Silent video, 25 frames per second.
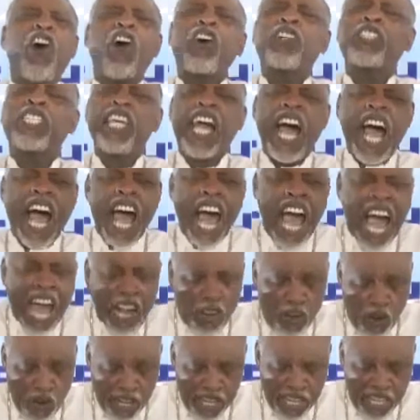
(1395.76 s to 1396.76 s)
all their
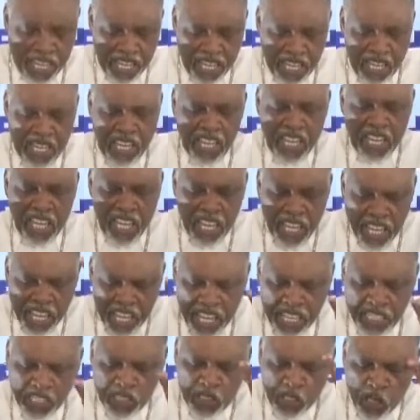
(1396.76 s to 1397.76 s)
agony
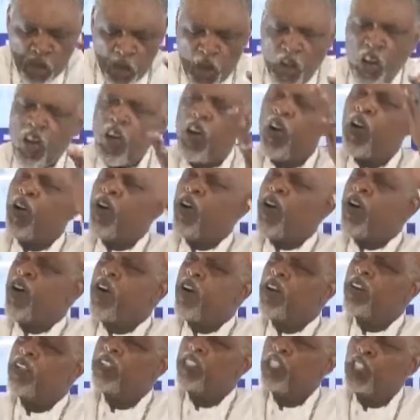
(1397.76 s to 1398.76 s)
into
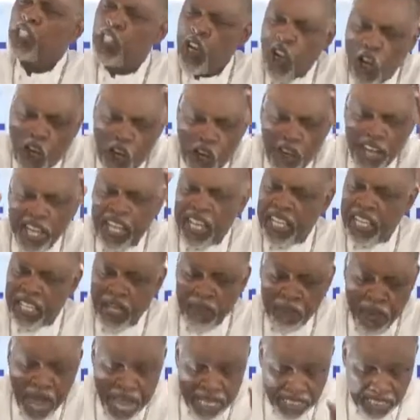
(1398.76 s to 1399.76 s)
joy in
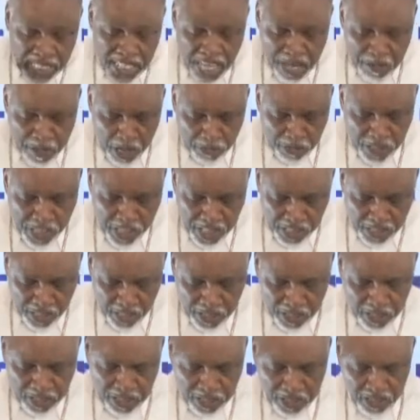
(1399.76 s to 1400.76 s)
the mighty name of
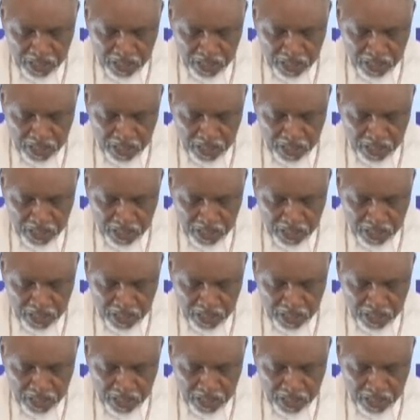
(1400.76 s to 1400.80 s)
Jesus.